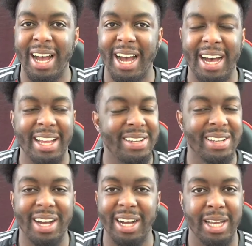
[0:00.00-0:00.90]
And
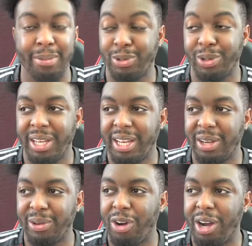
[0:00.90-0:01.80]
I kept on
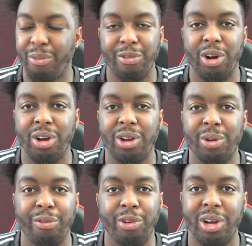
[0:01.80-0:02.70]
thinking, right, we've got
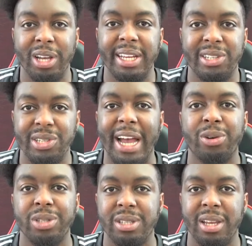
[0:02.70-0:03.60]
a lead, just hang
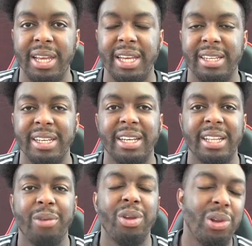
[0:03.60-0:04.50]
on to the lead.
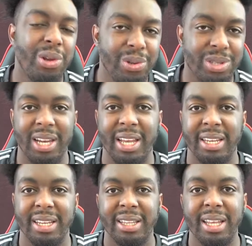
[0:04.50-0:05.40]
Then we lose the
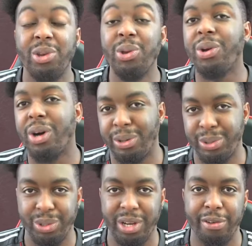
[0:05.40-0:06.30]
lead. Then
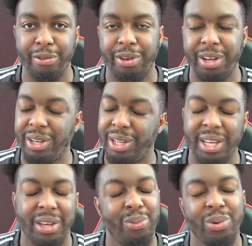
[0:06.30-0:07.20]
Newcastle go in front, and you're
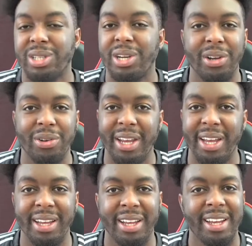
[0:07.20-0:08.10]
thinking, what's going on
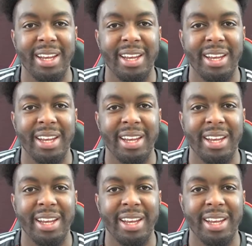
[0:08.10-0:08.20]
here?